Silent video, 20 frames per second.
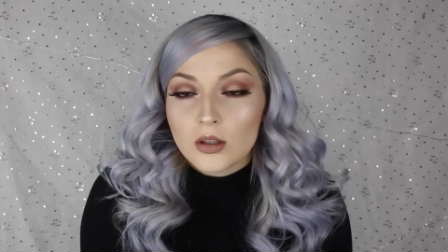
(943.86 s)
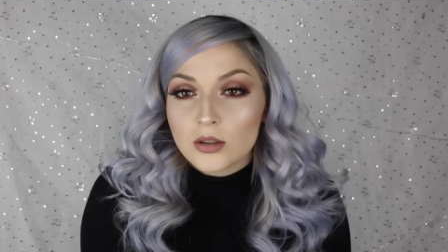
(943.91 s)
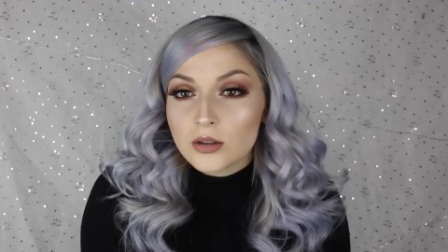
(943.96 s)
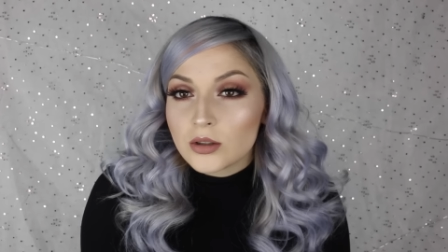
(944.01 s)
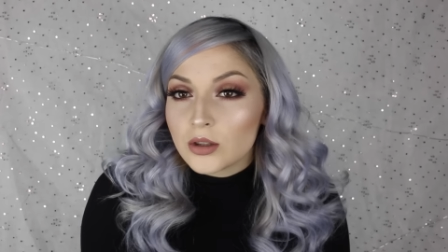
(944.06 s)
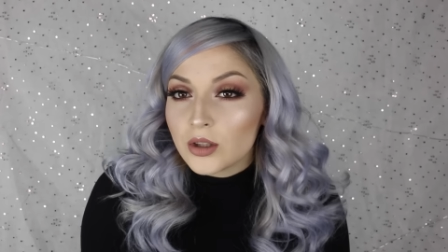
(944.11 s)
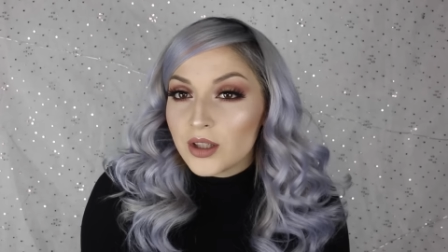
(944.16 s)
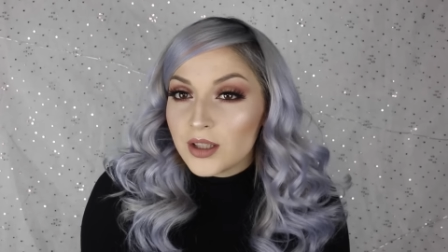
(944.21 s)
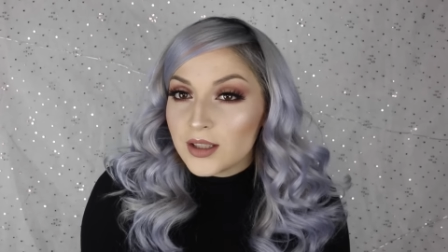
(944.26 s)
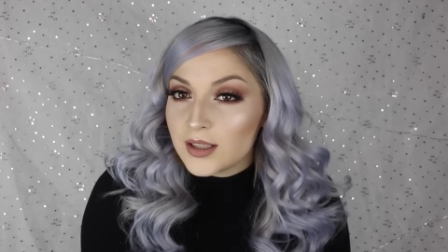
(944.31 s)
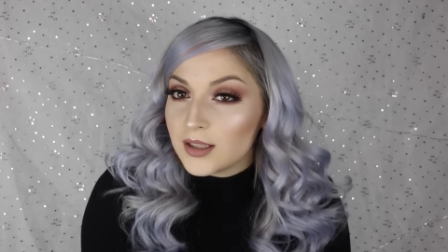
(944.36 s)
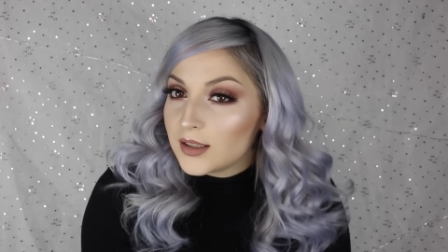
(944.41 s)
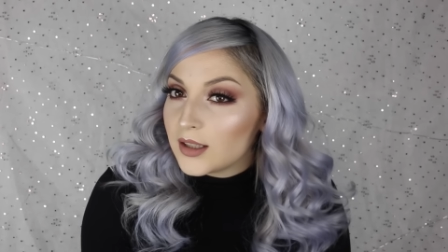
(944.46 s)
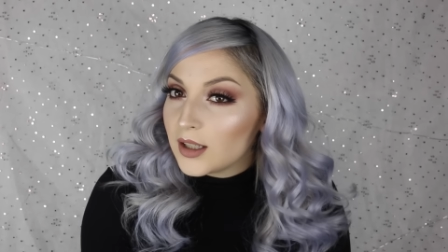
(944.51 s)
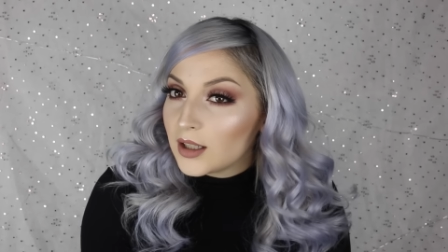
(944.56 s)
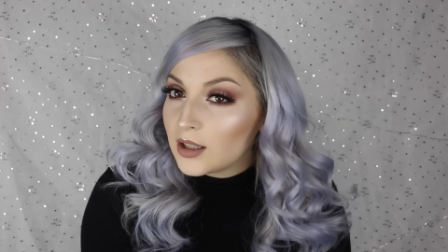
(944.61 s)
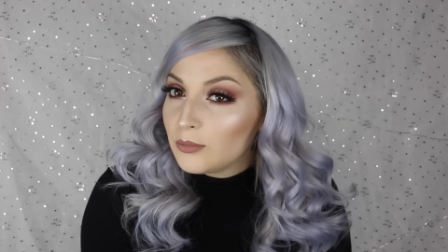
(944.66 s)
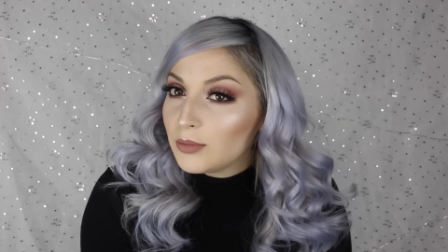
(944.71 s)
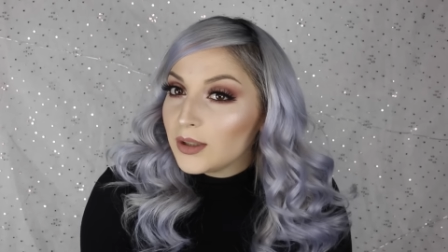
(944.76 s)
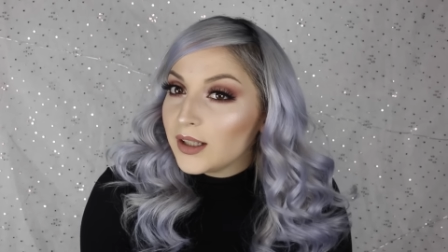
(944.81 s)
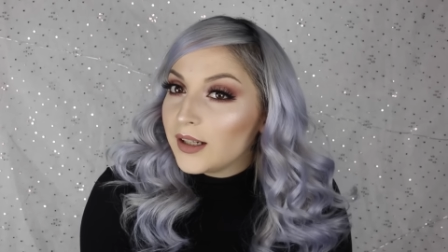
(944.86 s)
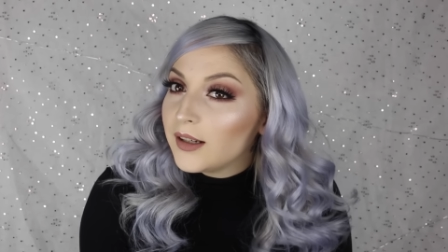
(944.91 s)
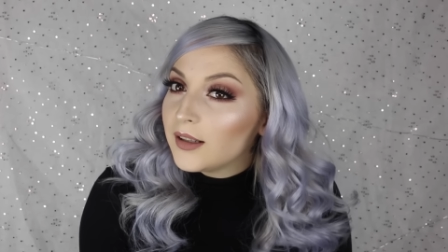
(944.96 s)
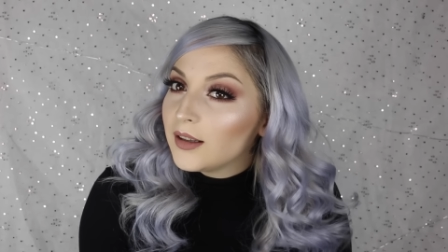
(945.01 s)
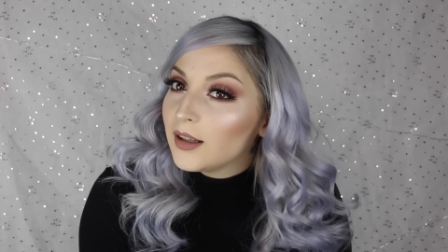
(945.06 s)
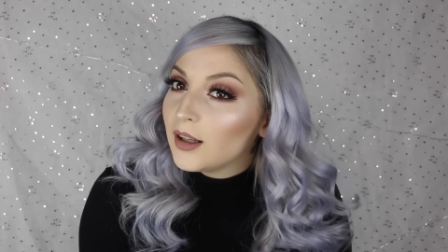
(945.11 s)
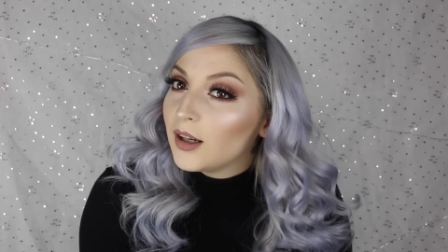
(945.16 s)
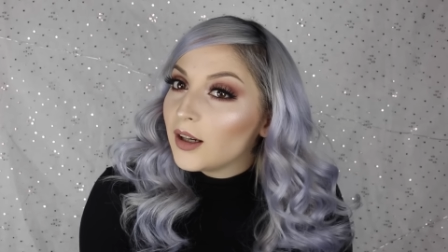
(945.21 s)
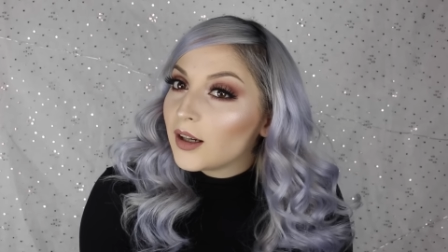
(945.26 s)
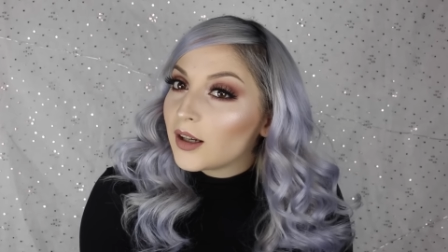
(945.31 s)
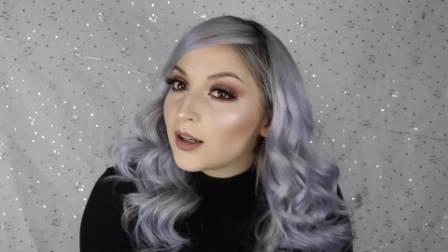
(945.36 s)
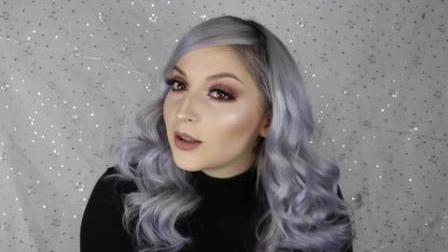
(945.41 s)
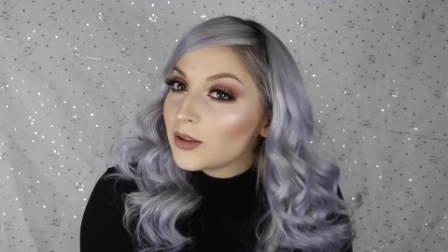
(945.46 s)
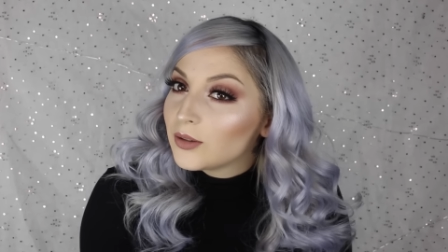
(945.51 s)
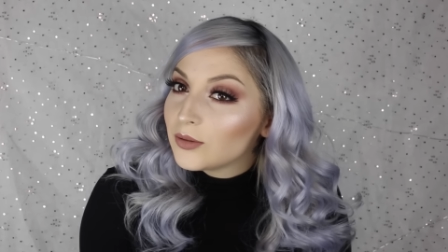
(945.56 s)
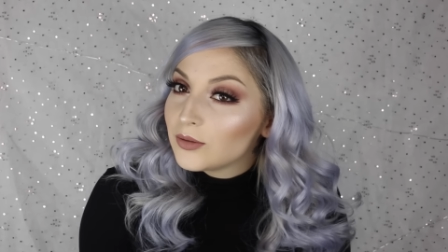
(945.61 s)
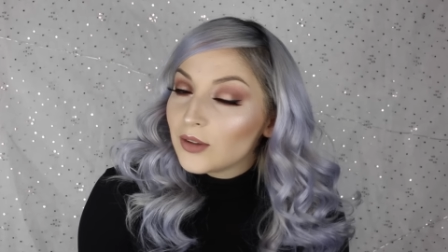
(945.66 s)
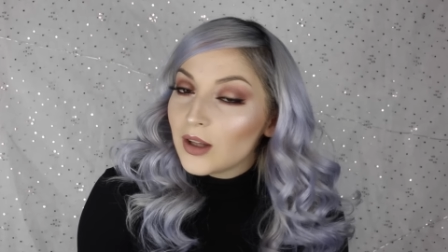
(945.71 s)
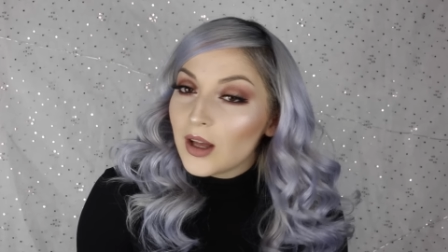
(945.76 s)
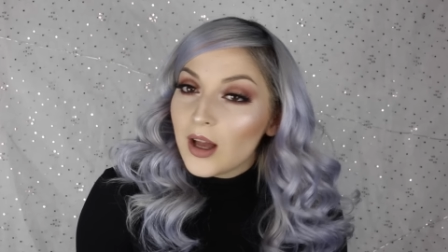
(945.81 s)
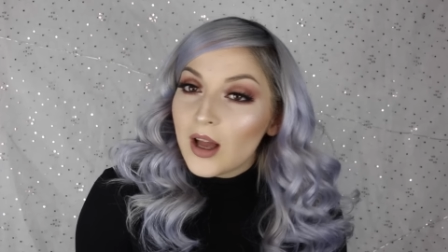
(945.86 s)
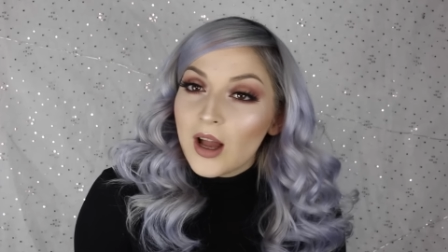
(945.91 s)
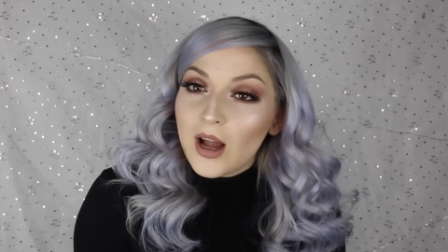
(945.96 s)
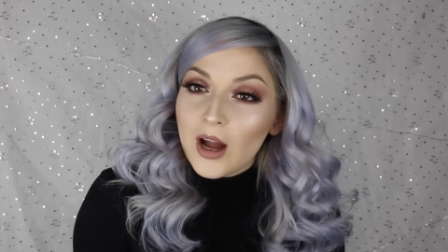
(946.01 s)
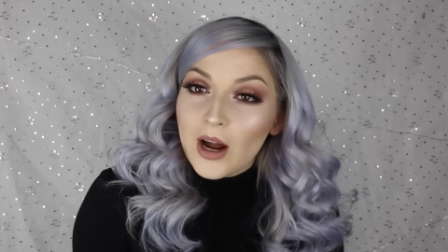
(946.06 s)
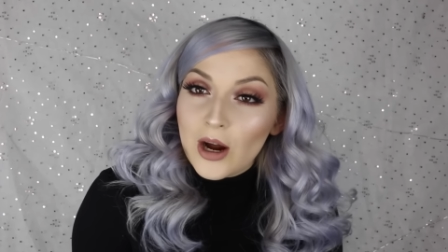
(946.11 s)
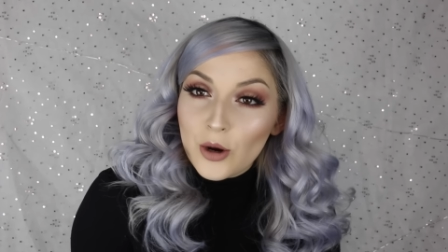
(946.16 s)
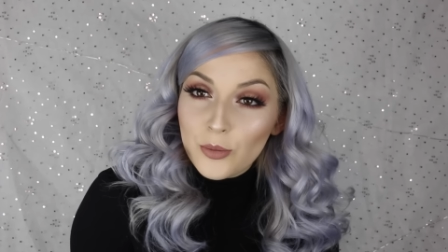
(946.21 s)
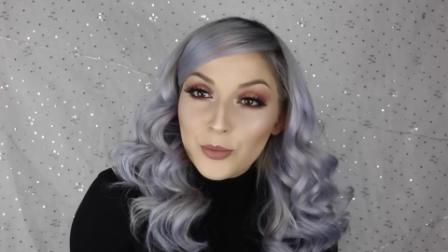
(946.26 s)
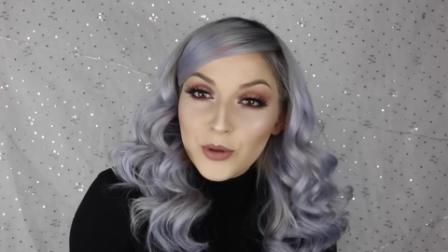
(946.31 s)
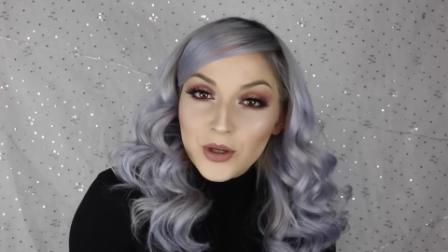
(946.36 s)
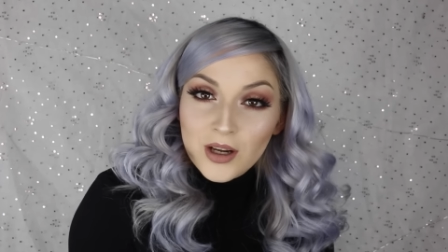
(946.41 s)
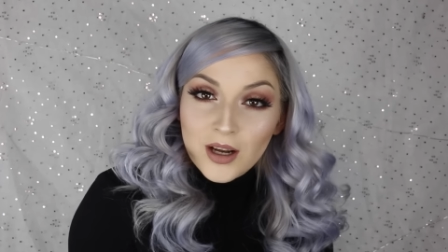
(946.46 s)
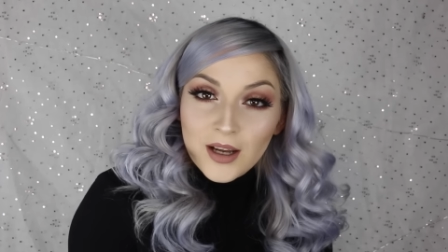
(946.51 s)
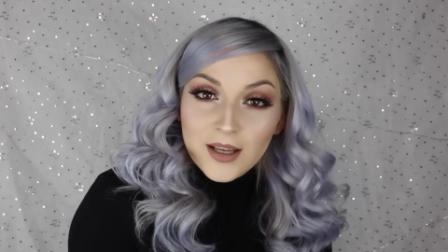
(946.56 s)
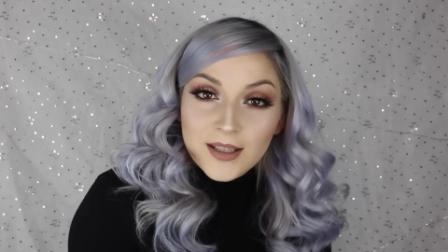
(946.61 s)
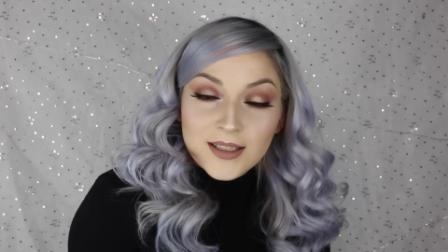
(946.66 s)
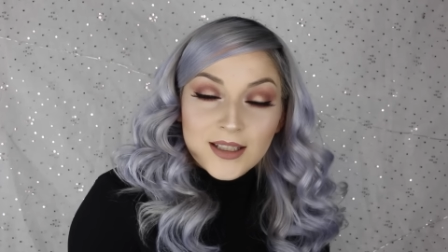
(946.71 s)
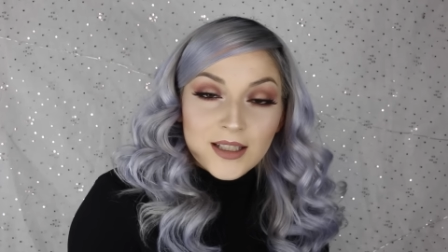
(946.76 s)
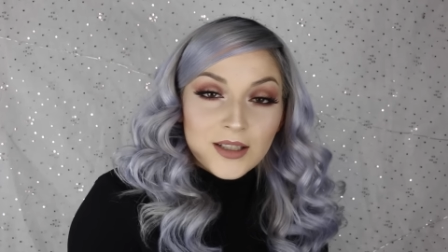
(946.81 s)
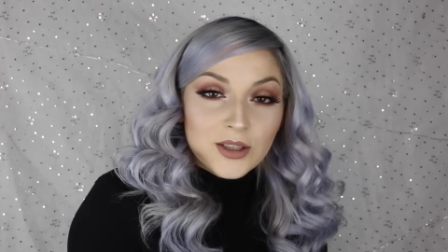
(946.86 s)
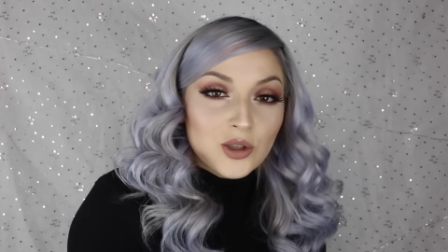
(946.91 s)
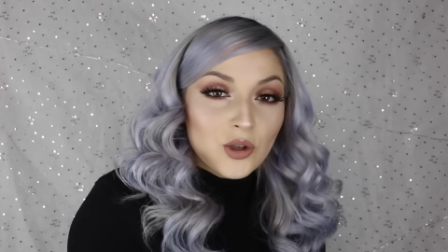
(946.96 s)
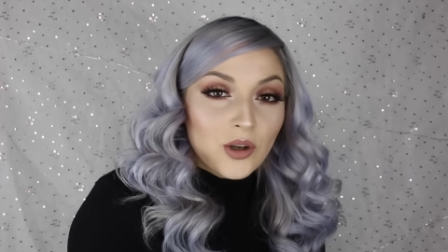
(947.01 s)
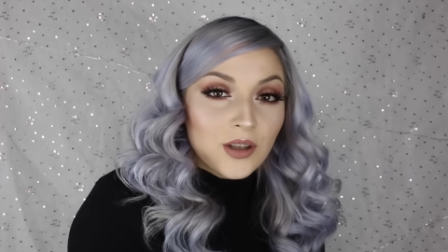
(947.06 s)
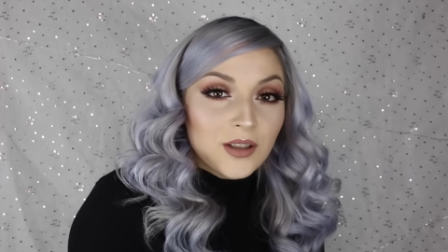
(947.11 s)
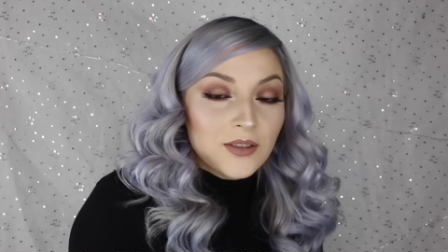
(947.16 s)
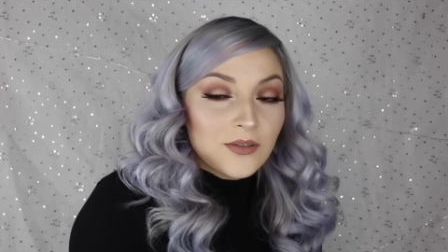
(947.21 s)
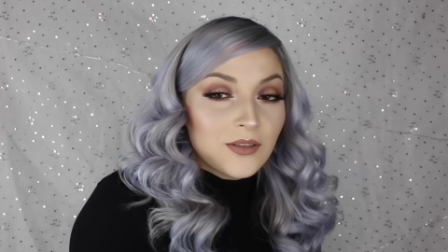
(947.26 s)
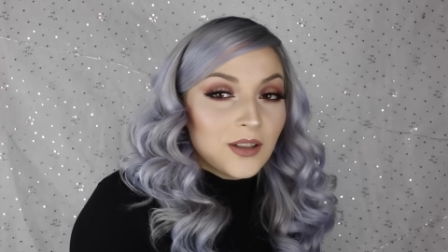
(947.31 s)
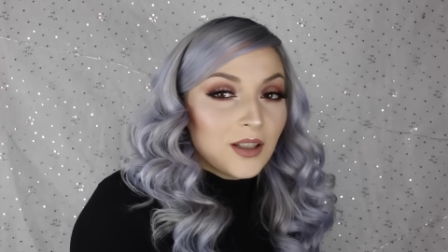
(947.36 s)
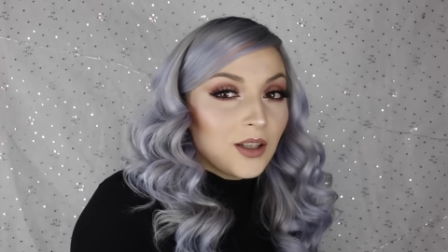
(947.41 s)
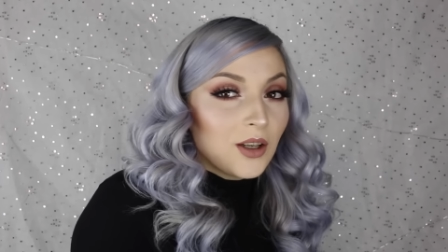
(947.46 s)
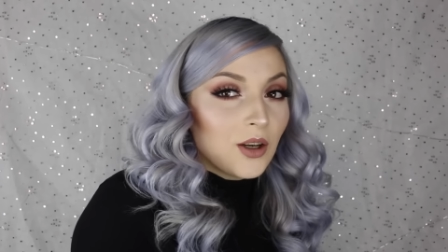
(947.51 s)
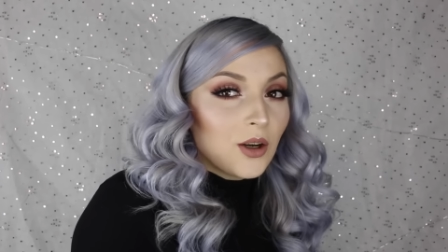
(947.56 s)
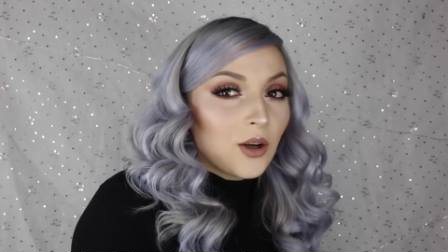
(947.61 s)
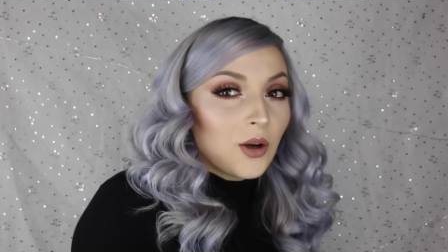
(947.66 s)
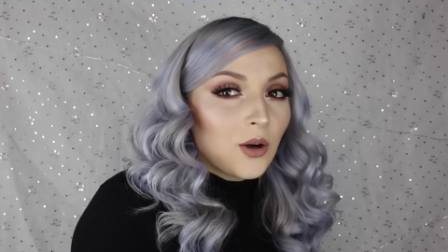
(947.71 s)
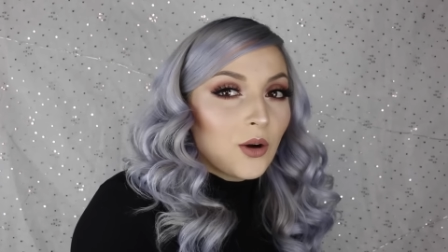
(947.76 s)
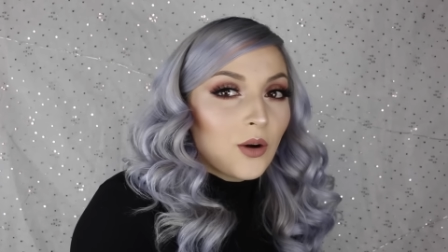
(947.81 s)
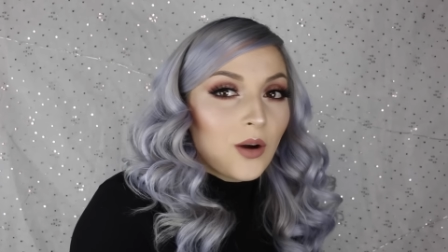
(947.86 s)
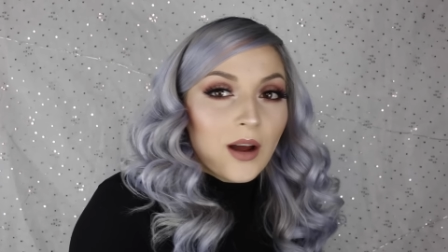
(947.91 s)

So this is the completed look. I hope you guys enjoyed the video.